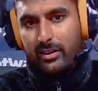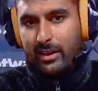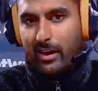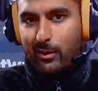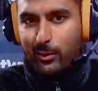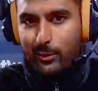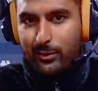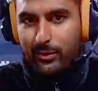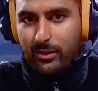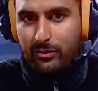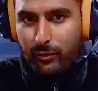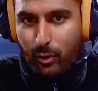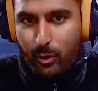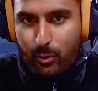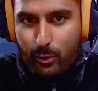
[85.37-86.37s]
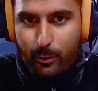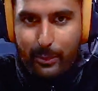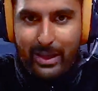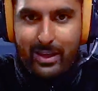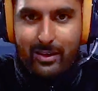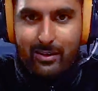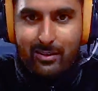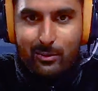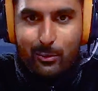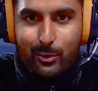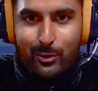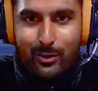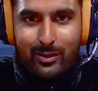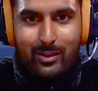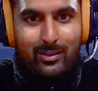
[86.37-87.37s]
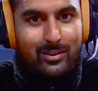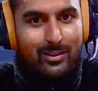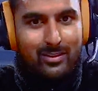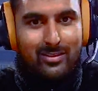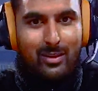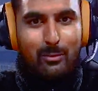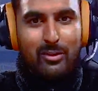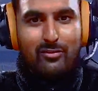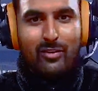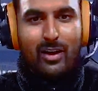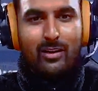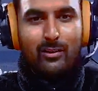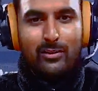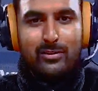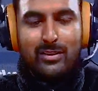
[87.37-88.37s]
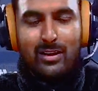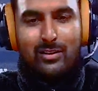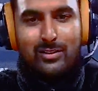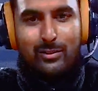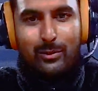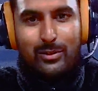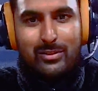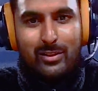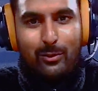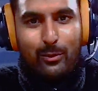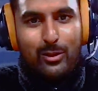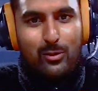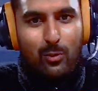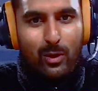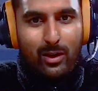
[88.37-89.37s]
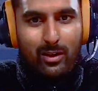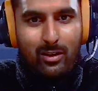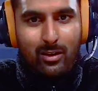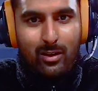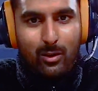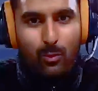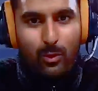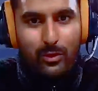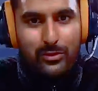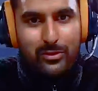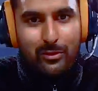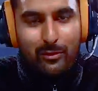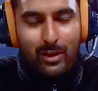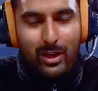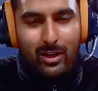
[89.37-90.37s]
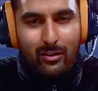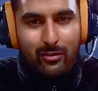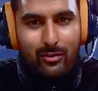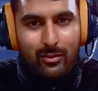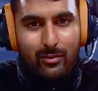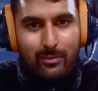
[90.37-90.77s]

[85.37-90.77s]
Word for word: and now only four remain. We're going into the semifinals now, so we'll see which one will survive.